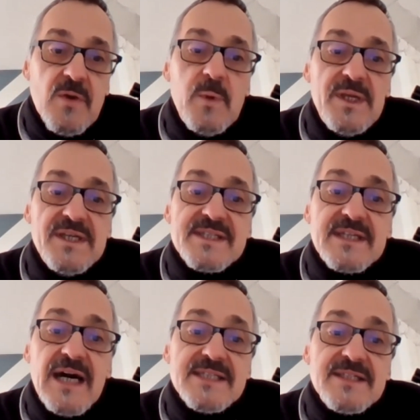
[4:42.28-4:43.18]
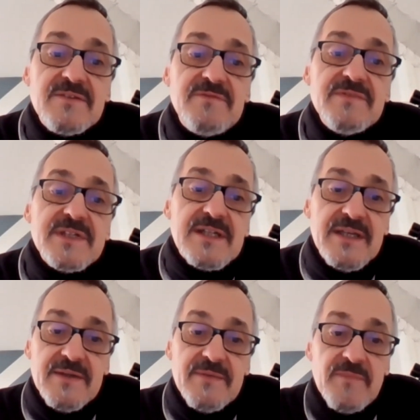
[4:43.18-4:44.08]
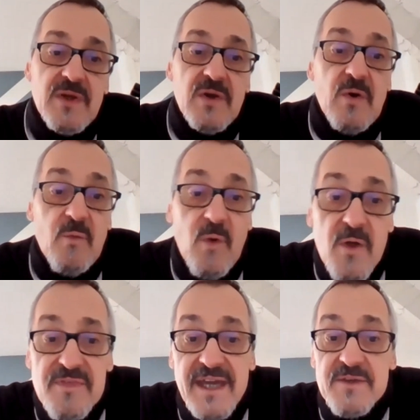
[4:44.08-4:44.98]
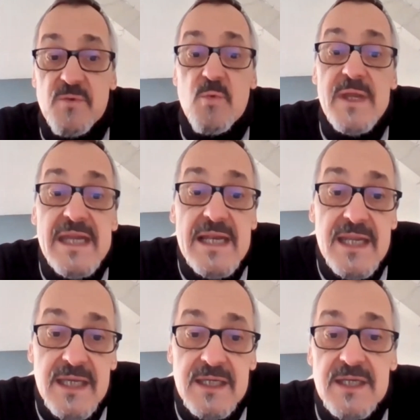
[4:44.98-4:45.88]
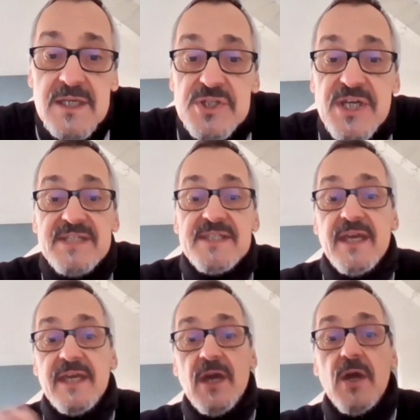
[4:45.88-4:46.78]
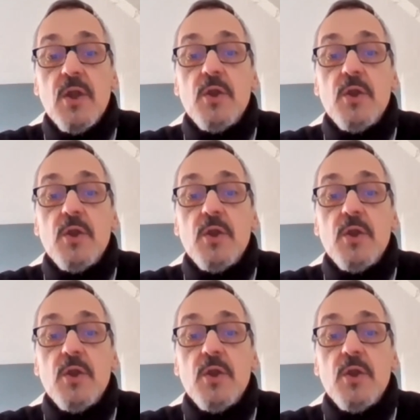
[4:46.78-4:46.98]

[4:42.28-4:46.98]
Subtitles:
We discussed it vividly. Was that really just a